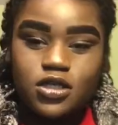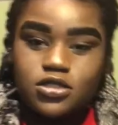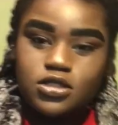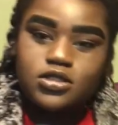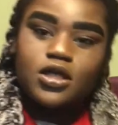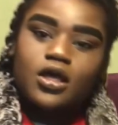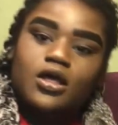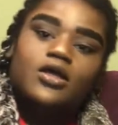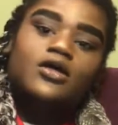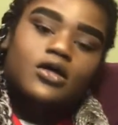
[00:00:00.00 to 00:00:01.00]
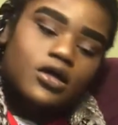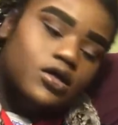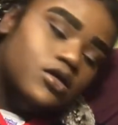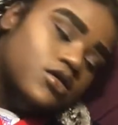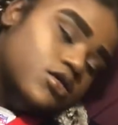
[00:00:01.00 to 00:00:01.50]
and I was just like,
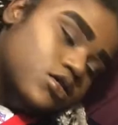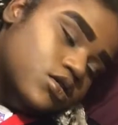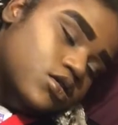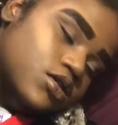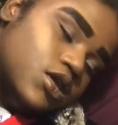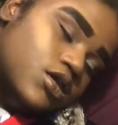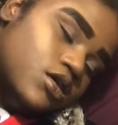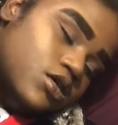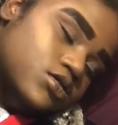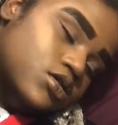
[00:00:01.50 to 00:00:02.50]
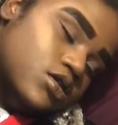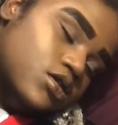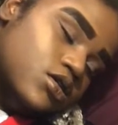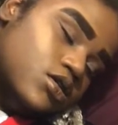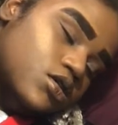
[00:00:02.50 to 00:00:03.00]
I was like,
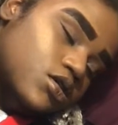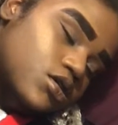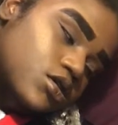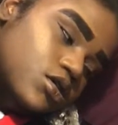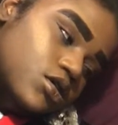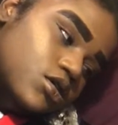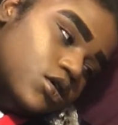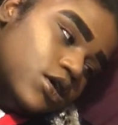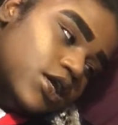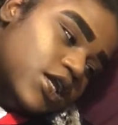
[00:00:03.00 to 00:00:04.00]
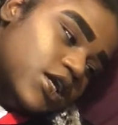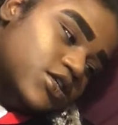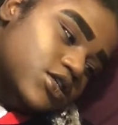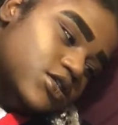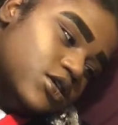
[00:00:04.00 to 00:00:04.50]
and I
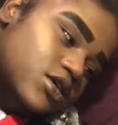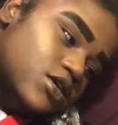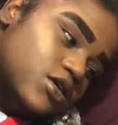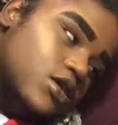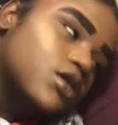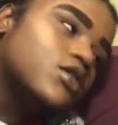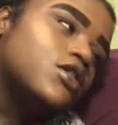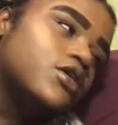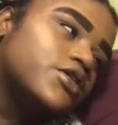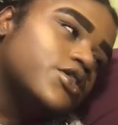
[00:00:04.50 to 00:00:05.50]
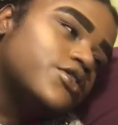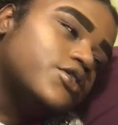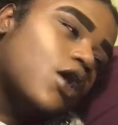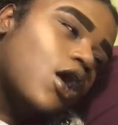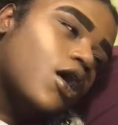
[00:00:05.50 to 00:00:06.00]
just looked at the
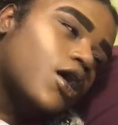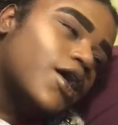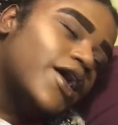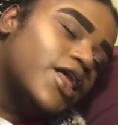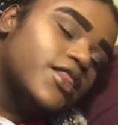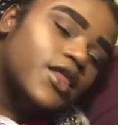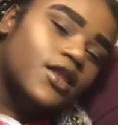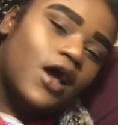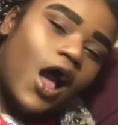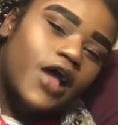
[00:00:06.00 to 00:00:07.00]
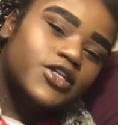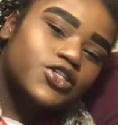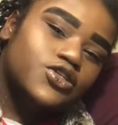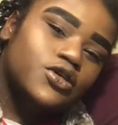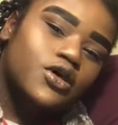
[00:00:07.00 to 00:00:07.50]
dog, and then I
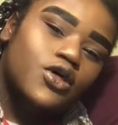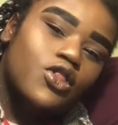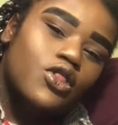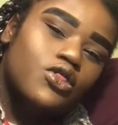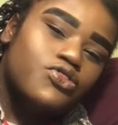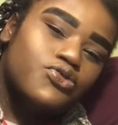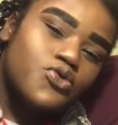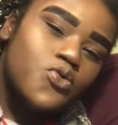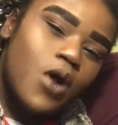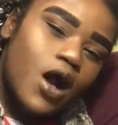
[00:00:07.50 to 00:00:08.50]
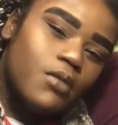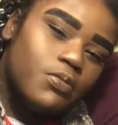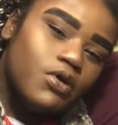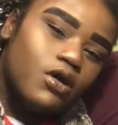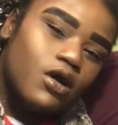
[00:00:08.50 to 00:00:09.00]
just threw up